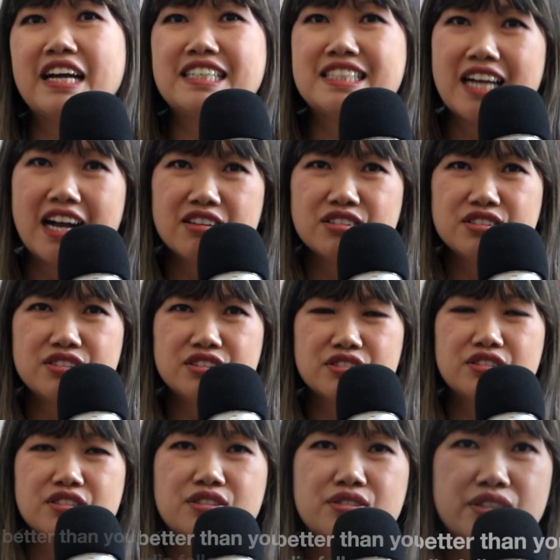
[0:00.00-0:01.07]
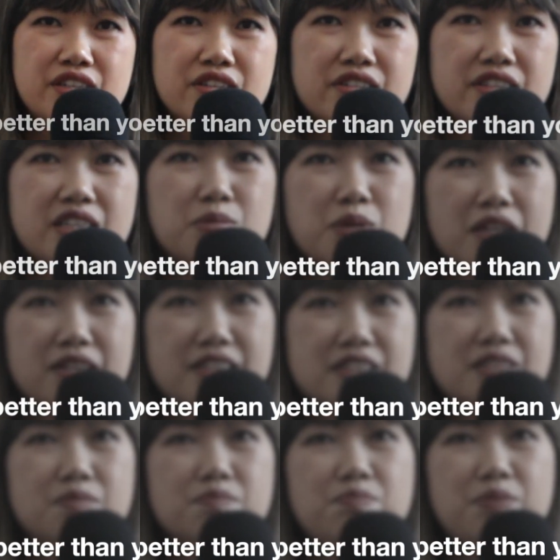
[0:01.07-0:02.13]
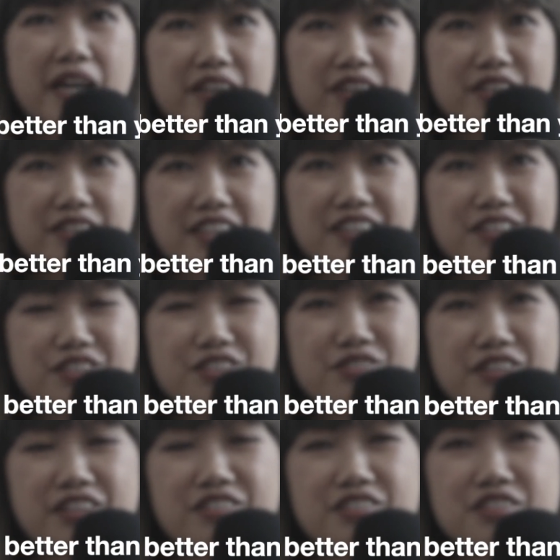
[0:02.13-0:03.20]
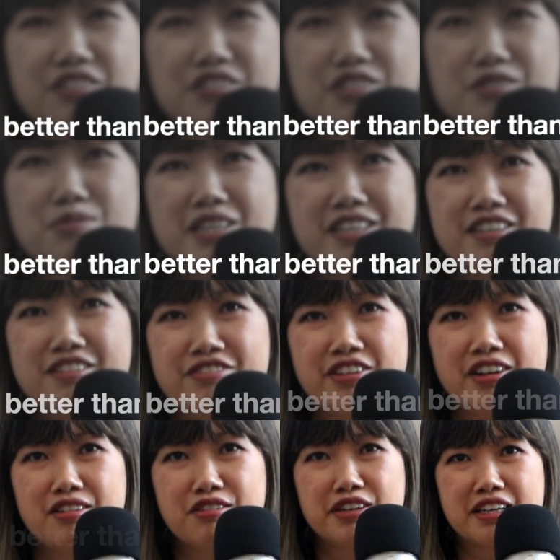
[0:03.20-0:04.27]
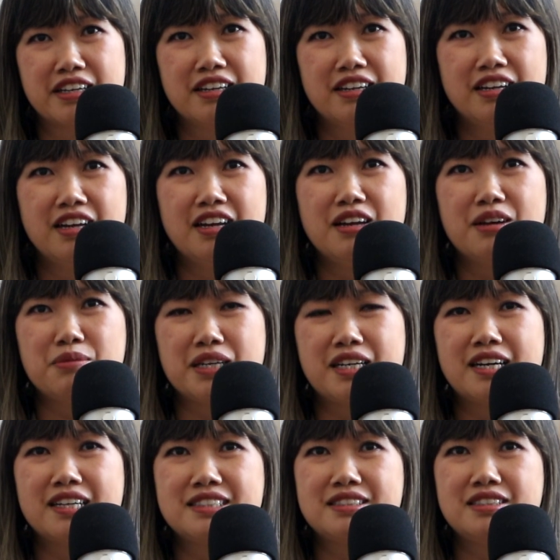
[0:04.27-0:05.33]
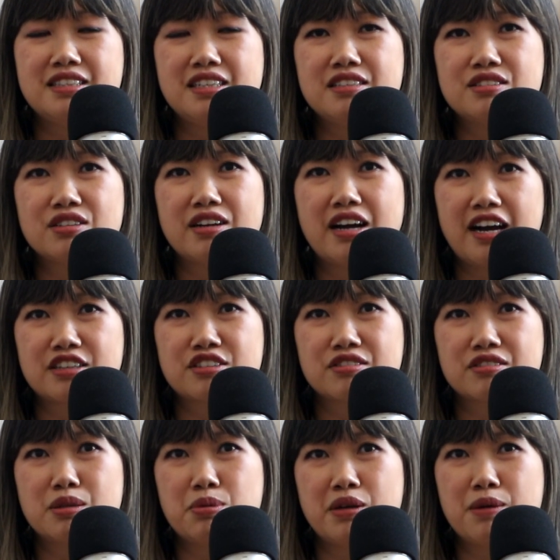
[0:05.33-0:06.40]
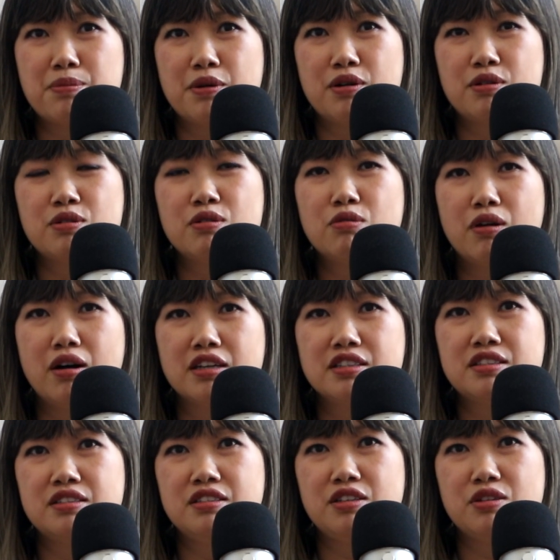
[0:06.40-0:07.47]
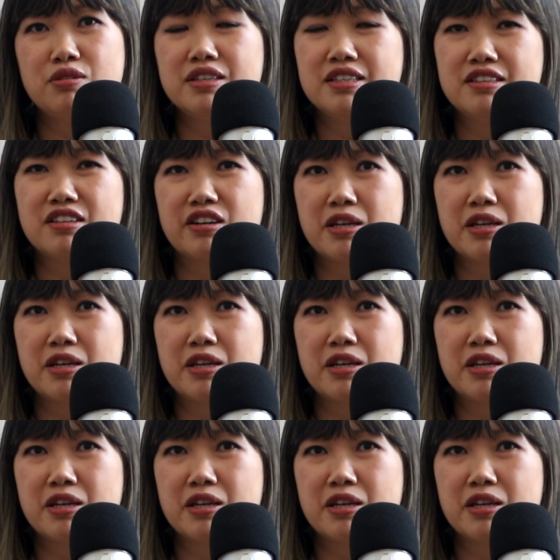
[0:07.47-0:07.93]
I challenge you to treat your email list better than you treat your social media following, because these are actually people who want you in their